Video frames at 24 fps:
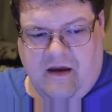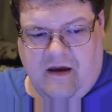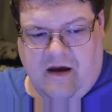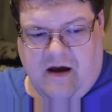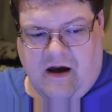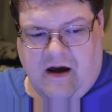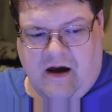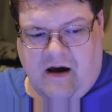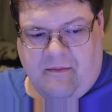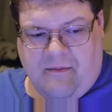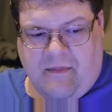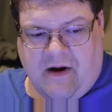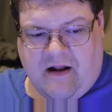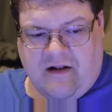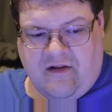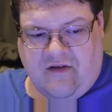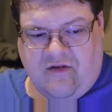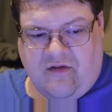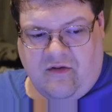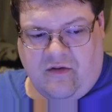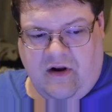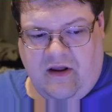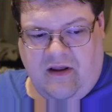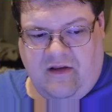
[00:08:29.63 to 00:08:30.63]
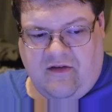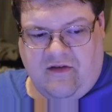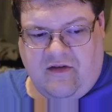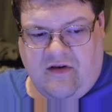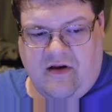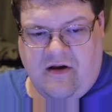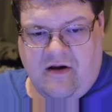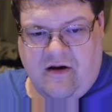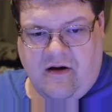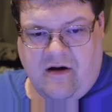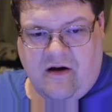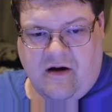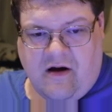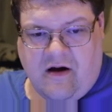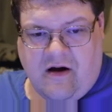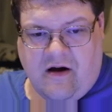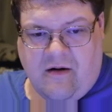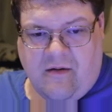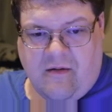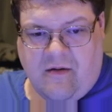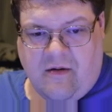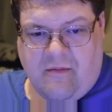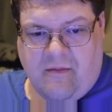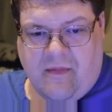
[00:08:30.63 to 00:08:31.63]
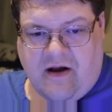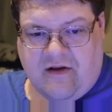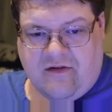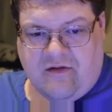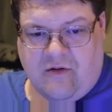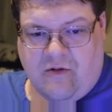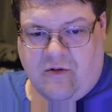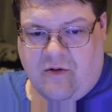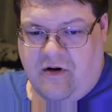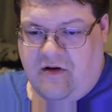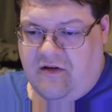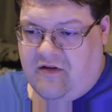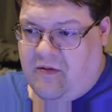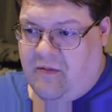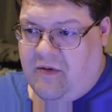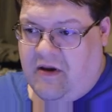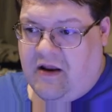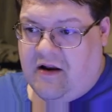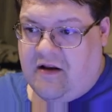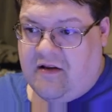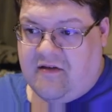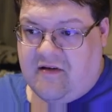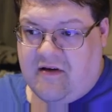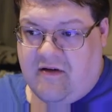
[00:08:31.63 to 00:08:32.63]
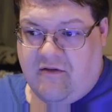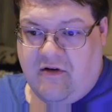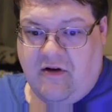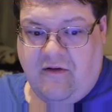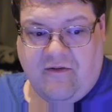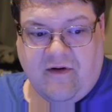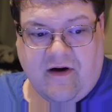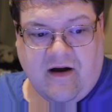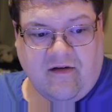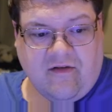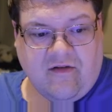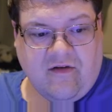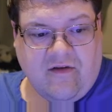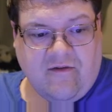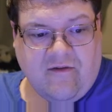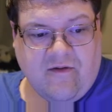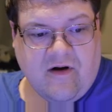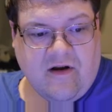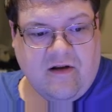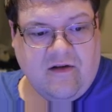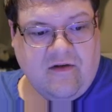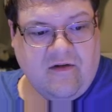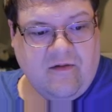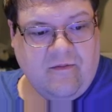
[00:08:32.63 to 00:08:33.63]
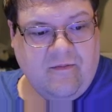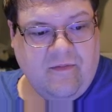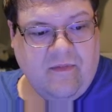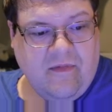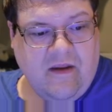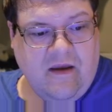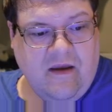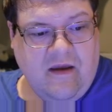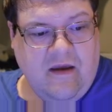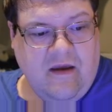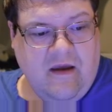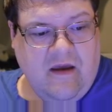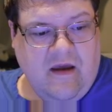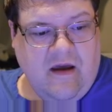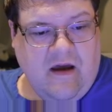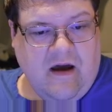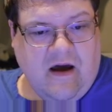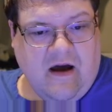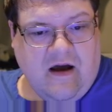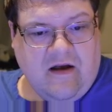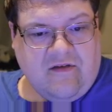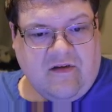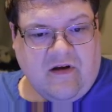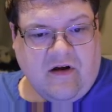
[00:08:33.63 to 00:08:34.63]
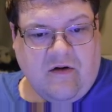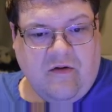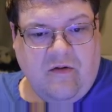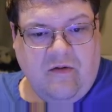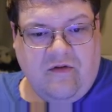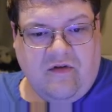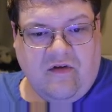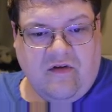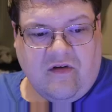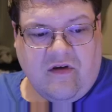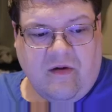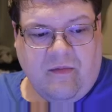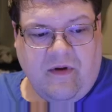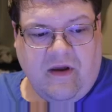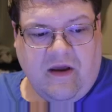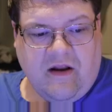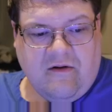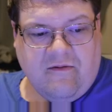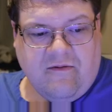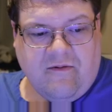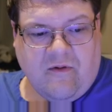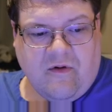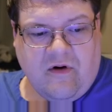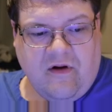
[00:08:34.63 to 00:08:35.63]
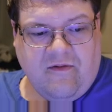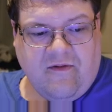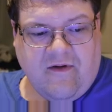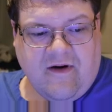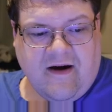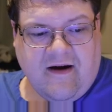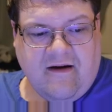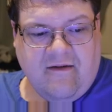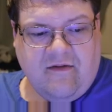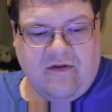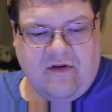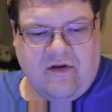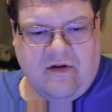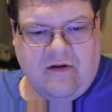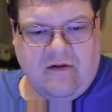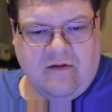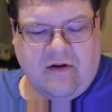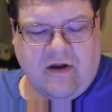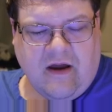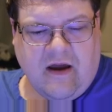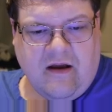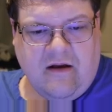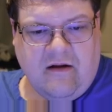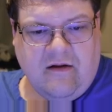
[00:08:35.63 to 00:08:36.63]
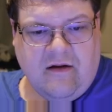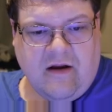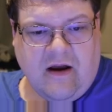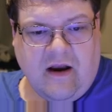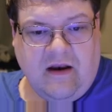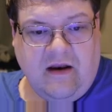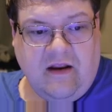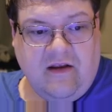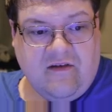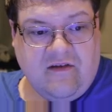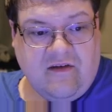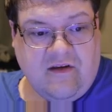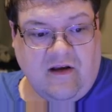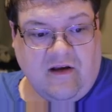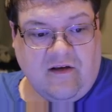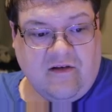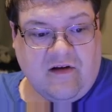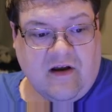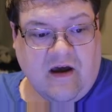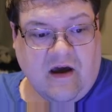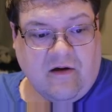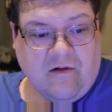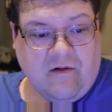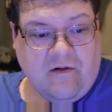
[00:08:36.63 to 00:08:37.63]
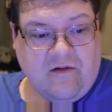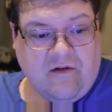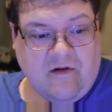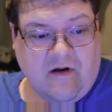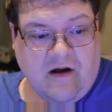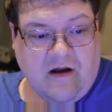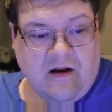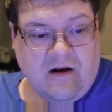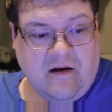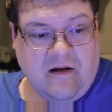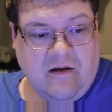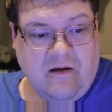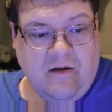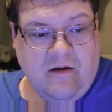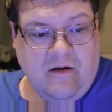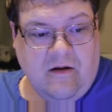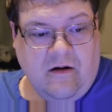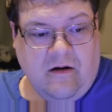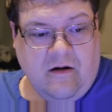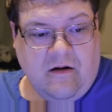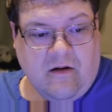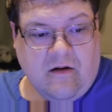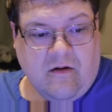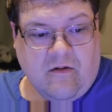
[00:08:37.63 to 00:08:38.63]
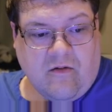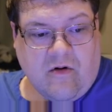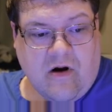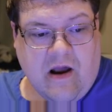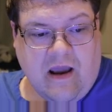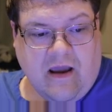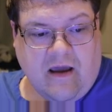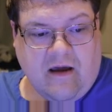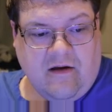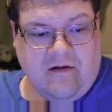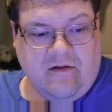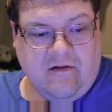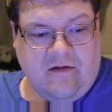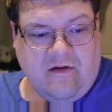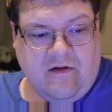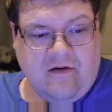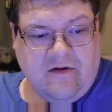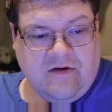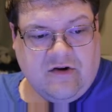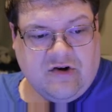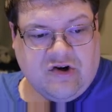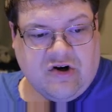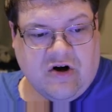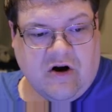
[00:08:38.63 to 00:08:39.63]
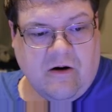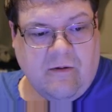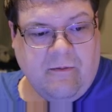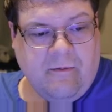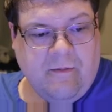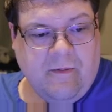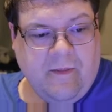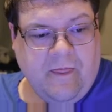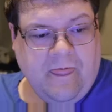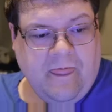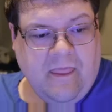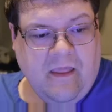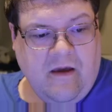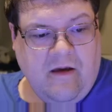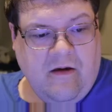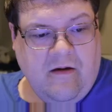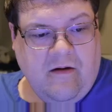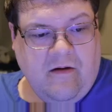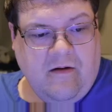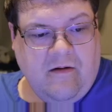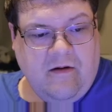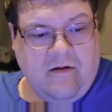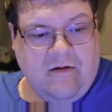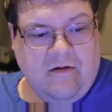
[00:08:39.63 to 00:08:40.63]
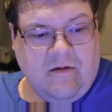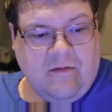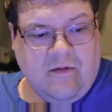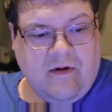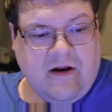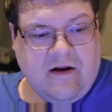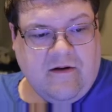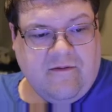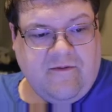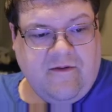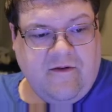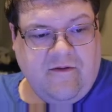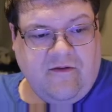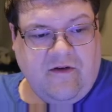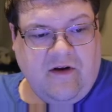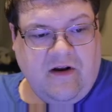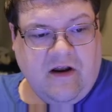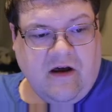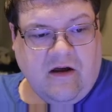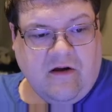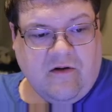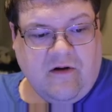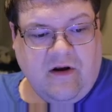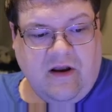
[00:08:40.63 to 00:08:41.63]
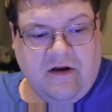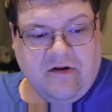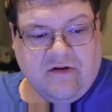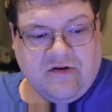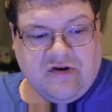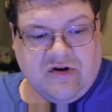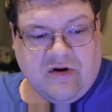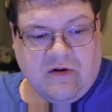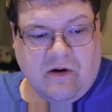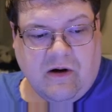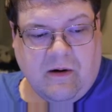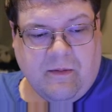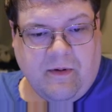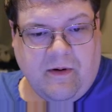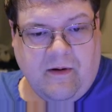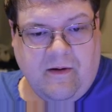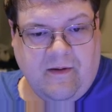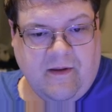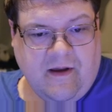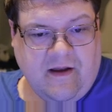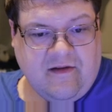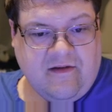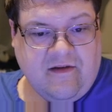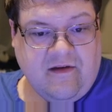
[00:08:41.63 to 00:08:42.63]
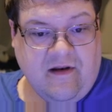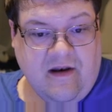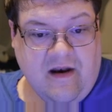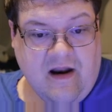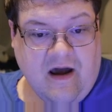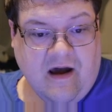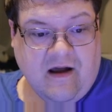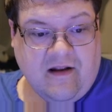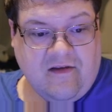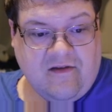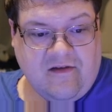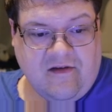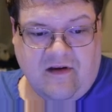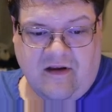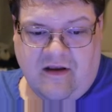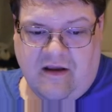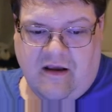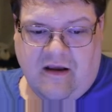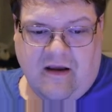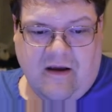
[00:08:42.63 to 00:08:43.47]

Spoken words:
Matsuri's, Masanori's coming in at $75 for the fronts. Zakuza's coming in at $45. Okay, $96 on Raika's. Sure. Oh, look, we had a $50 heel show up. That's nuts.